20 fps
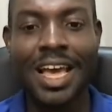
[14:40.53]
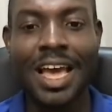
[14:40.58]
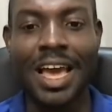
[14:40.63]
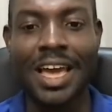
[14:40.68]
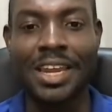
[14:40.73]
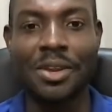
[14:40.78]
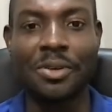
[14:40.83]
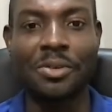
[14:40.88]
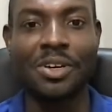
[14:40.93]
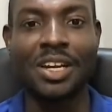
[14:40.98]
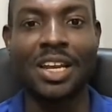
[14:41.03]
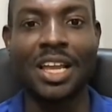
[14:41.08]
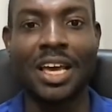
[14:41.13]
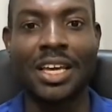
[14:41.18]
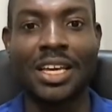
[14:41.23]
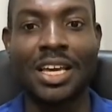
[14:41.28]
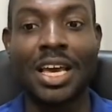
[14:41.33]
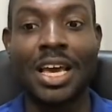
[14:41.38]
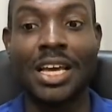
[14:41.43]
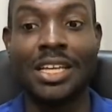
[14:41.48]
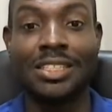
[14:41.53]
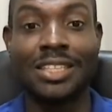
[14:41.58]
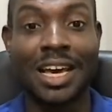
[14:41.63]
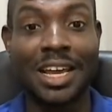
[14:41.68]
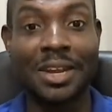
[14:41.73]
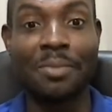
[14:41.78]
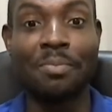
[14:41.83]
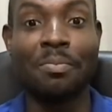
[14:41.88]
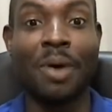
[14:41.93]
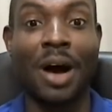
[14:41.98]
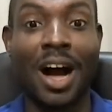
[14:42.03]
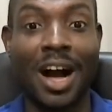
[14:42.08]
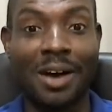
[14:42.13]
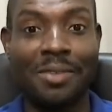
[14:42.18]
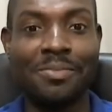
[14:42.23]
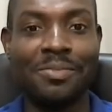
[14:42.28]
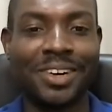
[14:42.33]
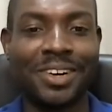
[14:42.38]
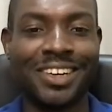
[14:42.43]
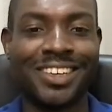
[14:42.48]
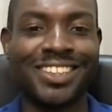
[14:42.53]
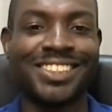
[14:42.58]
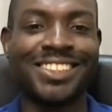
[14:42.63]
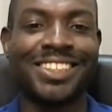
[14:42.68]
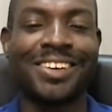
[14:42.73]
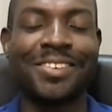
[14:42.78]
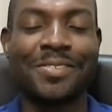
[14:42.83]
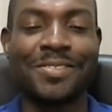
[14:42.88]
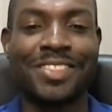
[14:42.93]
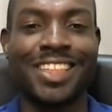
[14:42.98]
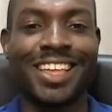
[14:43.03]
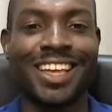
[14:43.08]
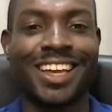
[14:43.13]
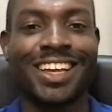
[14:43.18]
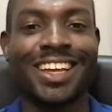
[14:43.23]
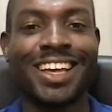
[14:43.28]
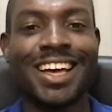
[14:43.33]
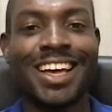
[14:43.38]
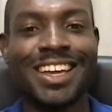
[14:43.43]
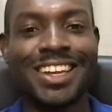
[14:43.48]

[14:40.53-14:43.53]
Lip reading: and you were like, is that a bomb or something